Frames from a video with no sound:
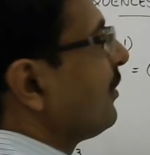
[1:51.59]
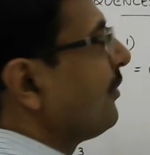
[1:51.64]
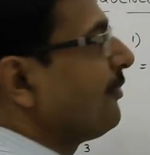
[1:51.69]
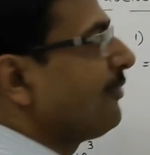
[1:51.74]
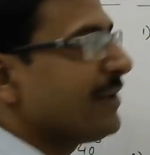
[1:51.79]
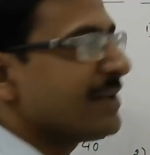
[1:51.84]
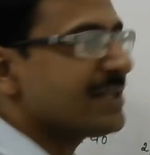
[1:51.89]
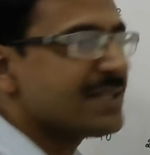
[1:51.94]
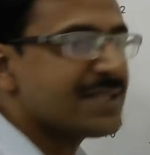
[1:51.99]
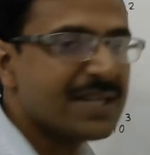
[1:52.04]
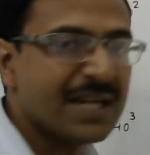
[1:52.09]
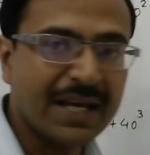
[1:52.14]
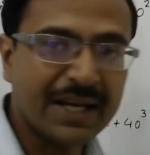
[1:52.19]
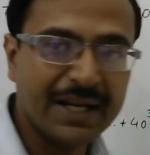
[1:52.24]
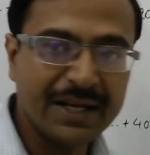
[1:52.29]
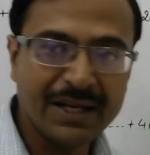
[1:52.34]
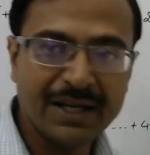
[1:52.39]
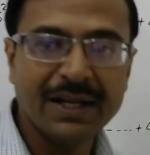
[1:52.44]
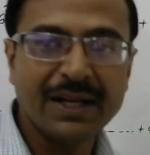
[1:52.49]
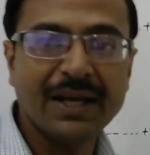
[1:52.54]
first
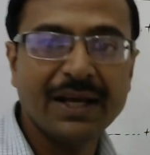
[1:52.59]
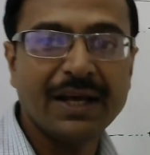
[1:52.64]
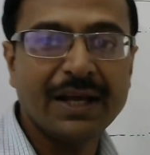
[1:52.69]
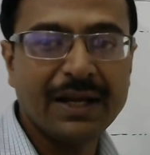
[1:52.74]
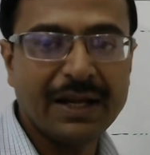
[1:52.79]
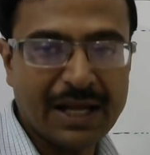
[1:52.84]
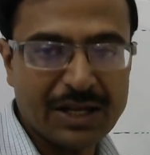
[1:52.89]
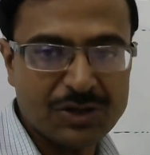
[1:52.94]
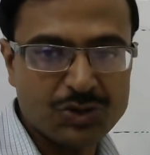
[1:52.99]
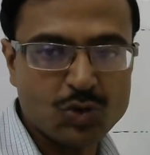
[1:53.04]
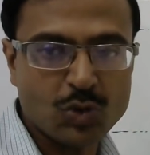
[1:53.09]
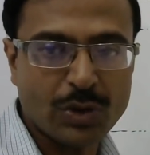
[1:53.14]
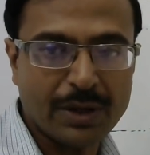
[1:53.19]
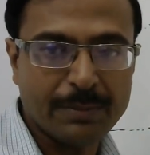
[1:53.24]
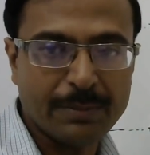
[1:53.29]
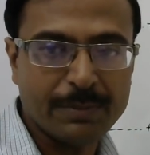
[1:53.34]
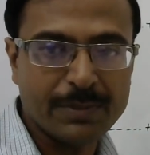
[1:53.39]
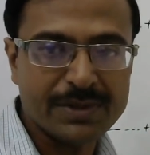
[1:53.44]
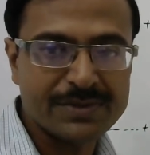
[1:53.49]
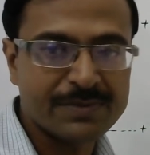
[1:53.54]
n natural
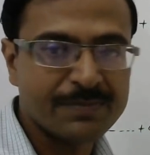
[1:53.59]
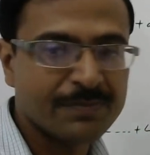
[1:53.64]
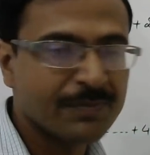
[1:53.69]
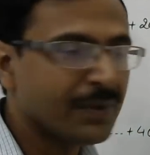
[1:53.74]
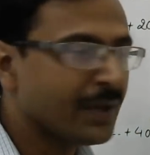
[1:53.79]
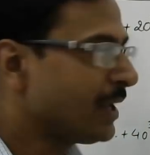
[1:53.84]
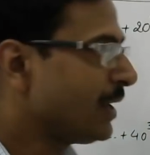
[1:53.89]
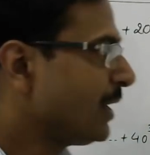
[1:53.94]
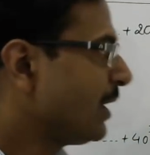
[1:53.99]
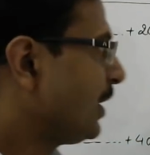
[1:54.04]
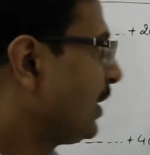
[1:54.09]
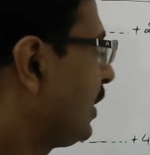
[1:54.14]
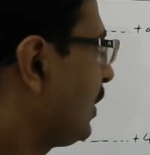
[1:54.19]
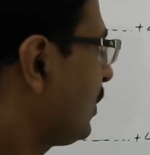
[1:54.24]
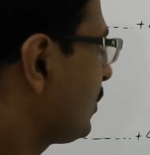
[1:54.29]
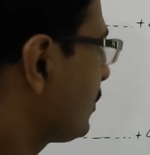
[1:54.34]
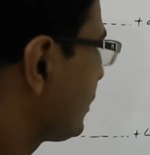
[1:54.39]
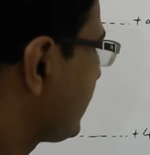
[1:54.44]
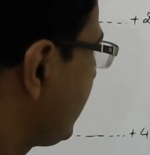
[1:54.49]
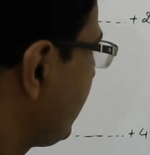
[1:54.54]
numbers.
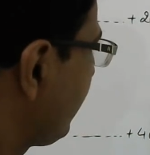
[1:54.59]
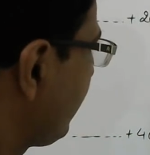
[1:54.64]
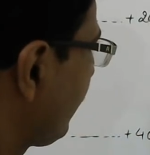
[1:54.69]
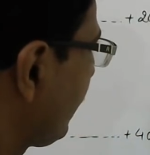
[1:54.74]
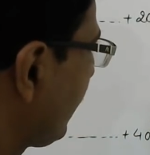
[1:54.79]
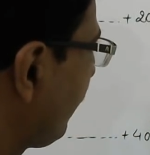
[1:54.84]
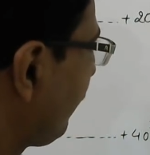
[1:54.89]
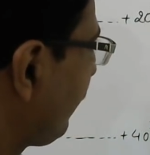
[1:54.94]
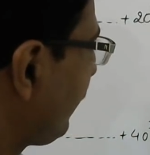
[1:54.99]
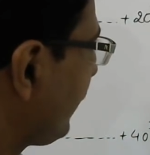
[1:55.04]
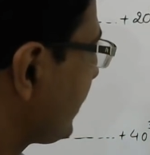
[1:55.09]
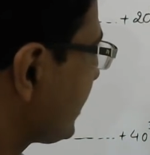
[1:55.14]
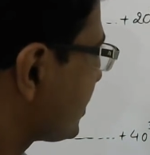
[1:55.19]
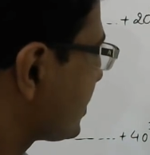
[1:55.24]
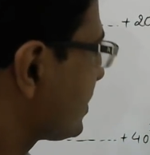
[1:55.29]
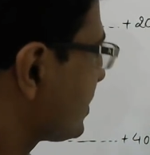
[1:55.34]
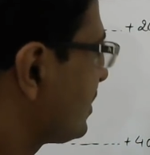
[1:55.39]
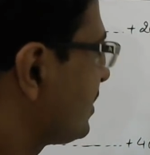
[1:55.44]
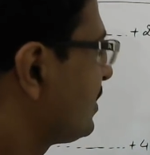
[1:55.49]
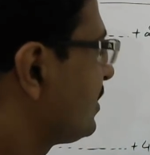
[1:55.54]
Now see,
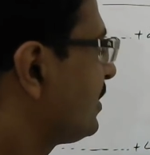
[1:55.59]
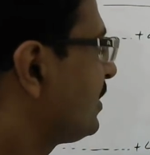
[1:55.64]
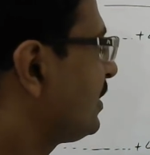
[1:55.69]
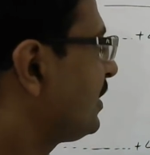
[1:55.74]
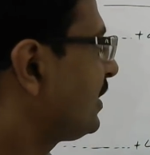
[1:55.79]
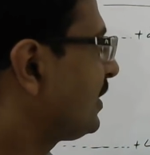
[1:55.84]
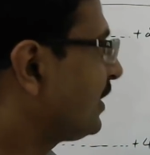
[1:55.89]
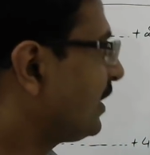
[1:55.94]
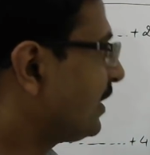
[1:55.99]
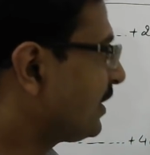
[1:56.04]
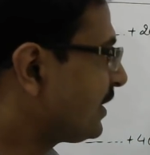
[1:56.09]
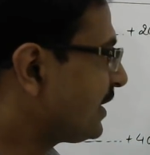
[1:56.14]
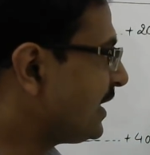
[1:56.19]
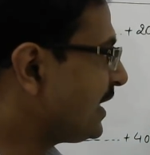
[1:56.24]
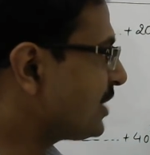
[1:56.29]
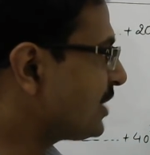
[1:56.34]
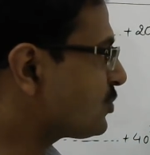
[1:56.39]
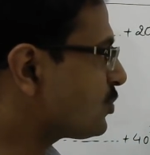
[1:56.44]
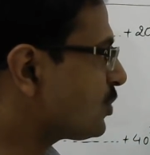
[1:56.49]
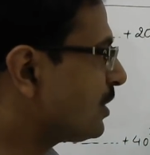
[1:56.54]
first 30
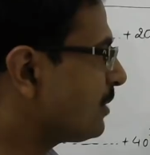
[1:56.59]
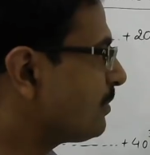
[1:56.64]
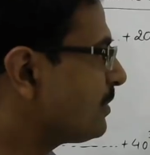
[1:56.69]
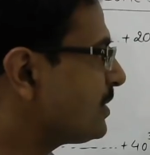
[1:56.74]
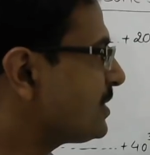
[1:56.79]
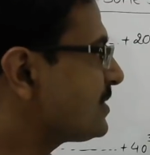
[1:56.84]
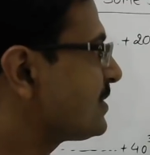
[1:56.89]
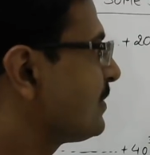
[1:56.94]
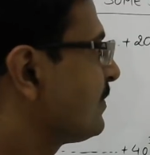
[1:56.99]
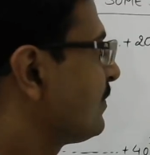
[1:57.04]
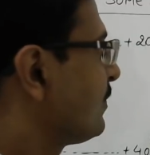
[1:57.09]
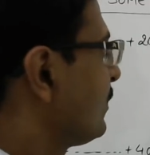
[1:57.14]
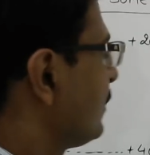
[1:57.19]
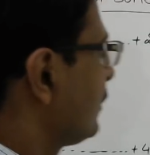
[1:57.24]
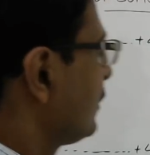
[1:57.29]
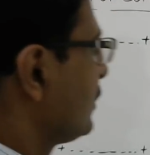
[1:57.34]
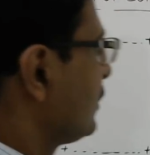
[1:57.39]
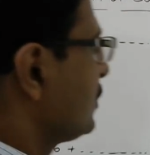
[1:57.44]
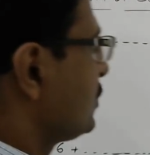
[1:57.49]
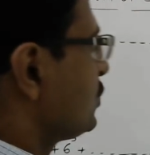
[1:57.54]
natural numbers,
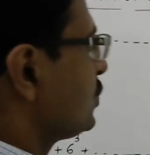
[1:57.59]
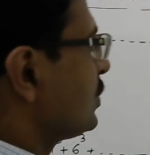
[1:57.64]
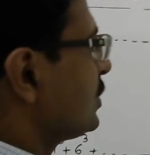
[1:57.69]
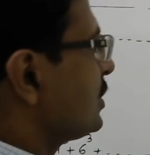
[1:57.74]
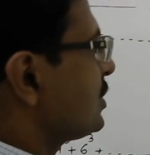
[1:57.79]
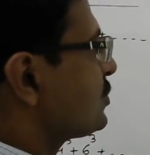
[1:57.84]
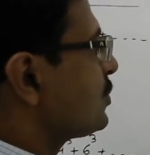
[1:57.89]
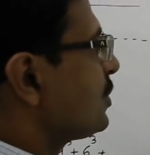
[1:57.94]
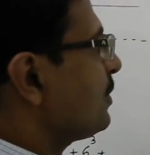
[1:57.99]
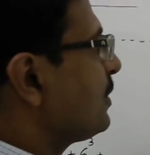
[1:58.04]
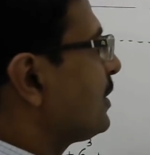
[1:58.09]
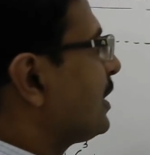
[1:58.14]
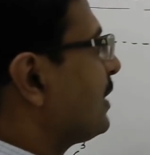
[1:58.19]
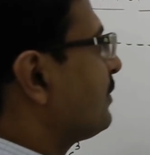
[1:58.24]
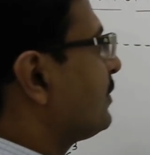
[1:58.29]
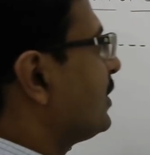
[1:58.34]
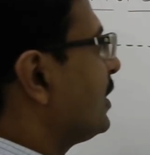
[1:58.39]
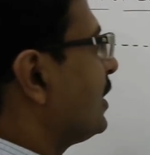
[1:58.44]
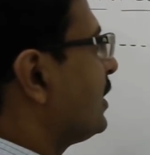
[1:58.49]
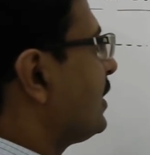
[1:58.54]
so this will
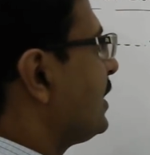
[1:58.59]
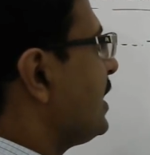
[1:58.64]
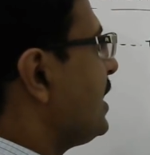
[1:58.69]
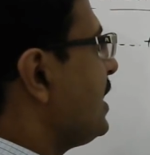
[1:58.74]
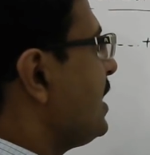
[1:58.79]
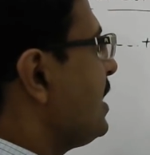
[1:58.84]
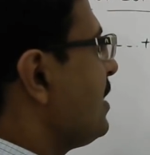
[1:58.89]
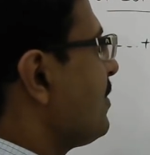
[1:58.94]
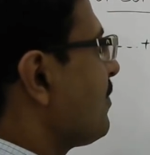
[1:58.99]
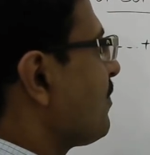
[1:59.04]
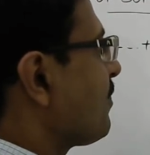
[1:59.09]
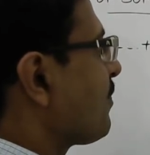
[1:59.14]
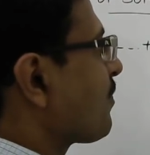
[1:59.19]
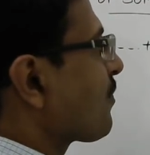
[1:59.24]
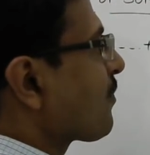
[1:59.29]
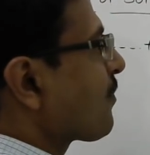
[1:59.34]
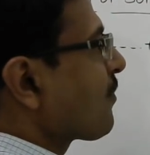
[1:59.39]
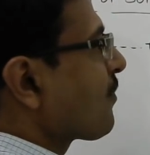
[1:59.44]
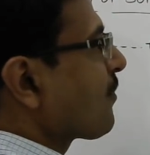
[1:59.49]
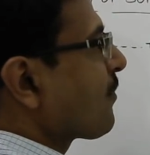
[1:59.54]
become 30
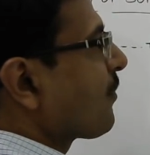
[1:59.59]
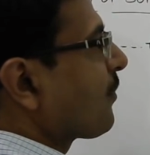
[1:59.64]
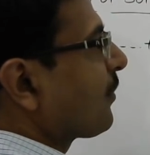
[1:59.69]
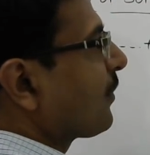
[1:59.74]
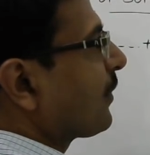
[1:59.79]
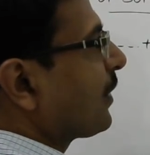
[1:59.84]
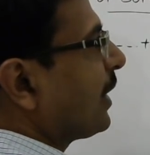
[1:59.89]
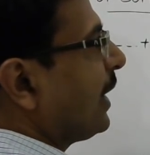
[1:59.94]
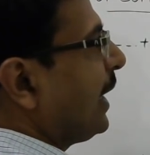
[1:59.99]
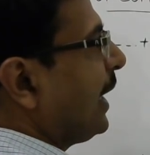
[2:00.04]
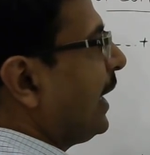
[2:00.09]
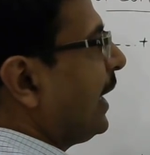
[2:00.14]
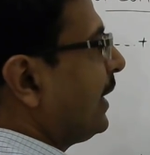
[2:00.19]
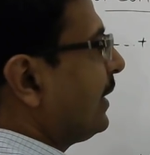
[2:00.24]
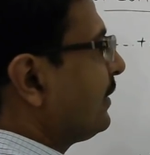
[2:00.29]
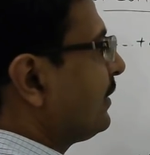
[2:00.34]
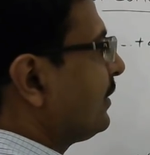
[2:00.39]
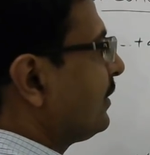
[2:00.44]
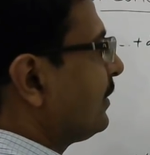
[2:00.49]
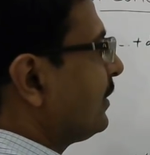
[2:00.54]

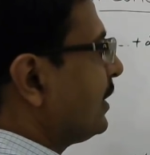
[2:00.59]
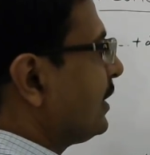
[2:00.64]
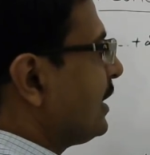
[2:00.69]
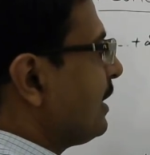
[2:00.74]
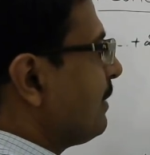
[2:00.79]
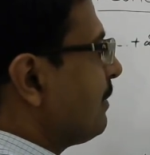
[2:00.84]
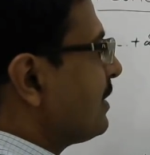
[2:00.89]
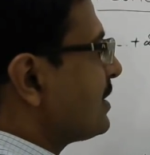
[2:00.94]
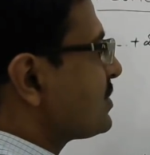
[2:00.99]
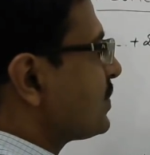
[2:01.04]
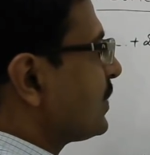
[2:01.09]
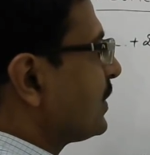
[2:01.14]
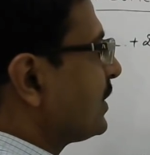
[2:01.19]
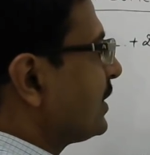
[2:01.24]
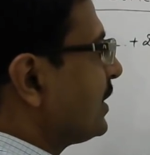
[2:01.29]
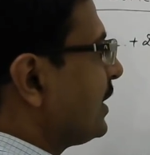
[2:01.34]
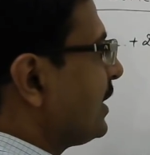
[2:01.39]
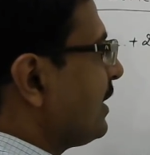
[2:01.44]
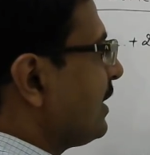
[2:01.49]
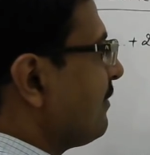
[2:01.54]
and 30 plus 1,
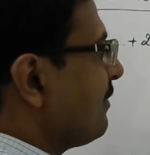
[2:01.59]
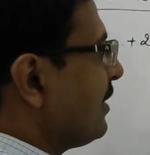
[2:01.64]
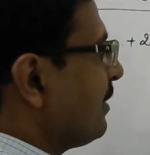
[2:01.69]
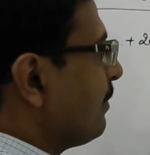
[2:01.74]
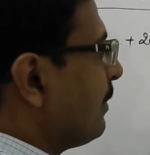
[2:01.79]
31